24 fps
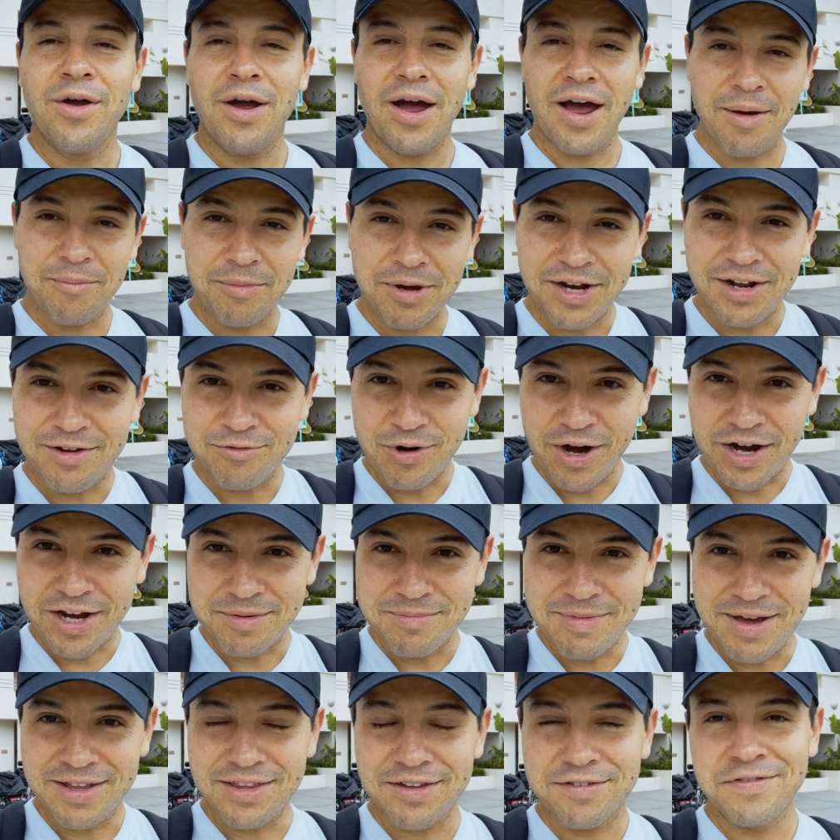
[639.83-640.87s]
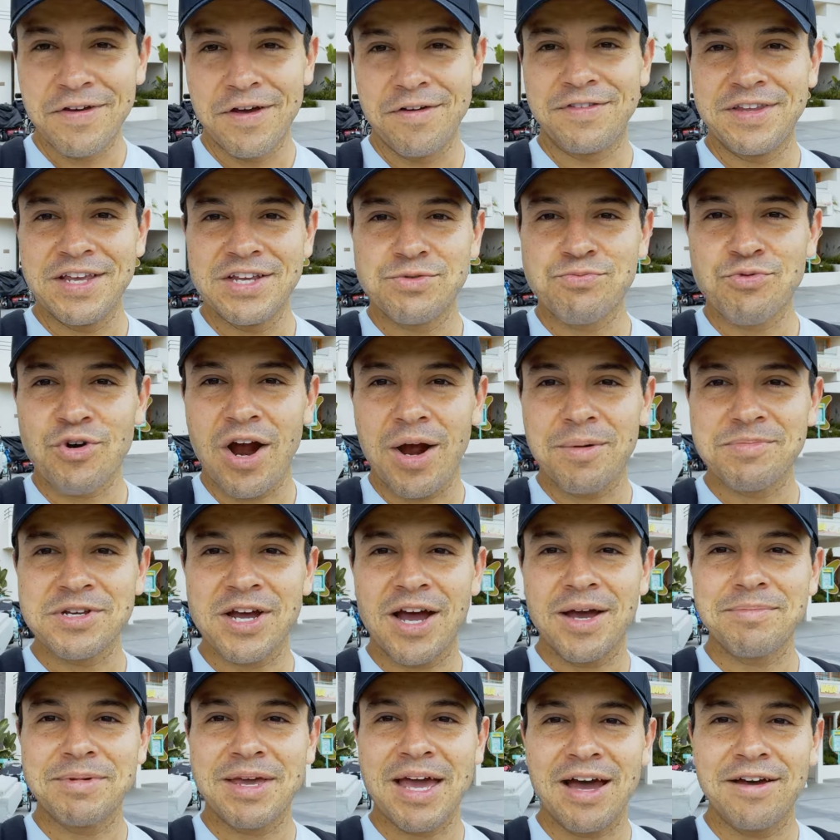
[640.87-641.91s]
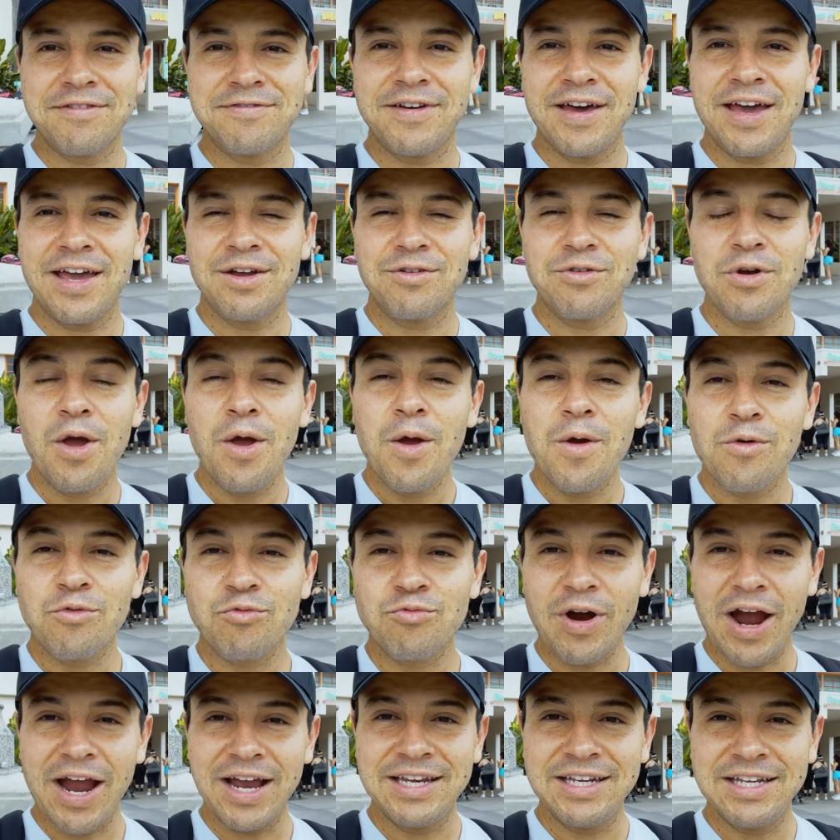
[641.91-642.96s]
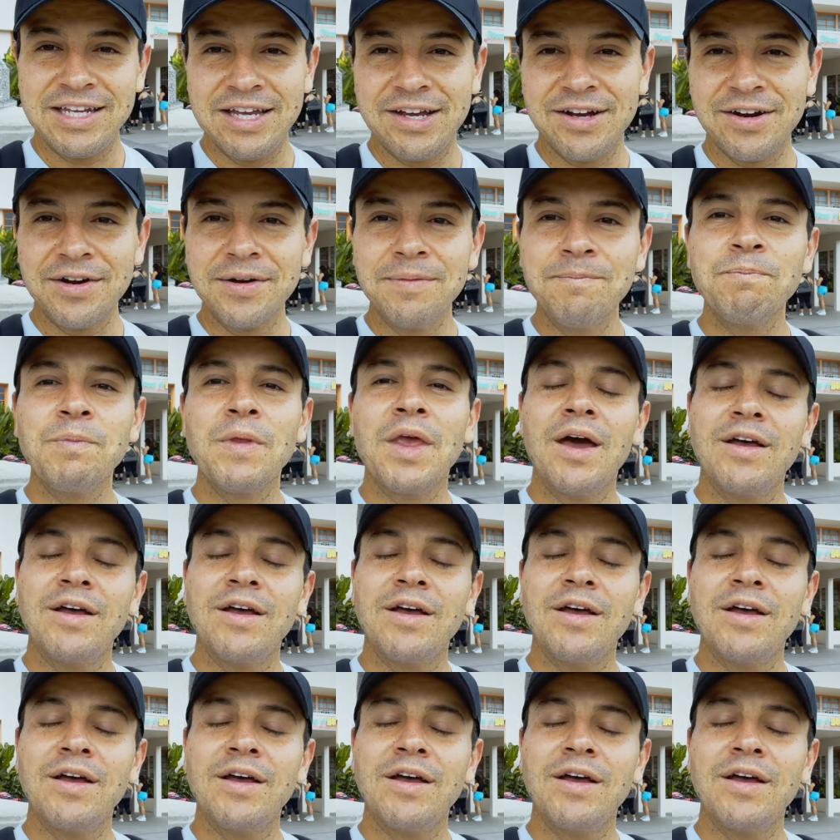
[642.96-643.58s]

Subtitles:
I'm gonna recommend the 50s Primetime Cafe right here.